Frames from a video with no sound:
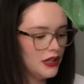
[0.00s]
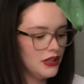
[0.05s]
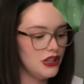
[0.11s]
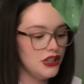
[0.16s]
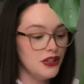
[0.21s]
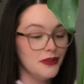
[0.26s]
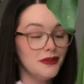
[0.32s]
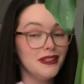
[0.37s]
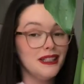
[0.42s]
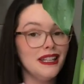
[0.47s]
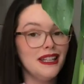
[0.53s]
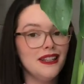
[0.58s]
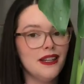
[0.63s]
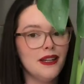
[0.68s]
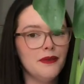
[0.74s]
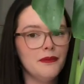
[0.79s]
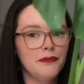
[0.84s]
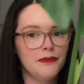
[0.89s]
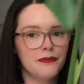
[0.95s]
you don't need
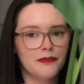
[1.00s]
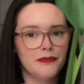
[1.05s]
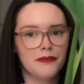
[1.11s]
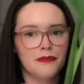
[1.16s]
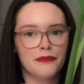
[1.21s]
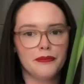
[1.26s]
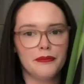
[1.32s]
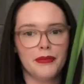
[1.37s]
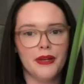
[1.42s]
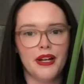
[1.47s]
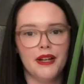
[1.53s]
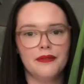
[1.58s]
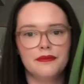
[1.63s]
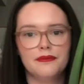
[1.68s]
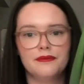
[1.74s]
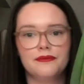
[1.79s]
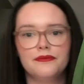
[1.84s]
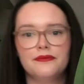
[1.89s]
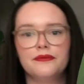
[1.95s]
them, but
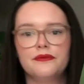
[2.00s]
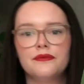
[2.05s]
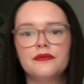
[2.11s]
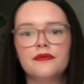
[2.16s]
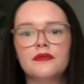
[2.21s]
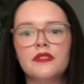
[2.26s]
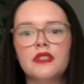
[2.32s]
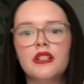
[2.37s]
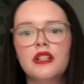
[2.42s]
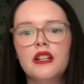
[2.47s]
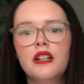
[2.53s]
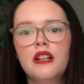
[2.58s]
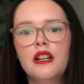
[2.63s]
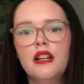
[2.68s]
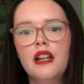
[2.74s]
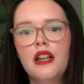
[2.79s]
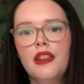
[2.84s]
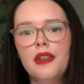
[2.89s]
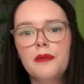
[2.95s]

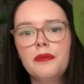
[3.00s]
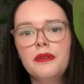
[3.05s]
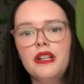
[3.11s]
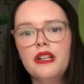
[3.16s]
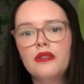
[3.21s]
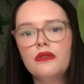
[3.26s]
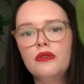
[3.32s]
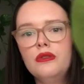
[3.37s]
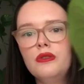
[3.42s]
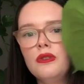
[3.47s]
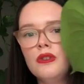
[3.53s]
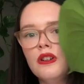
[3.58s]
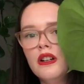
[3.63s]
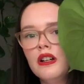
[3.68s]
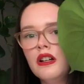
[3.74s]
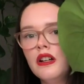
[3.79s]
pretty cool.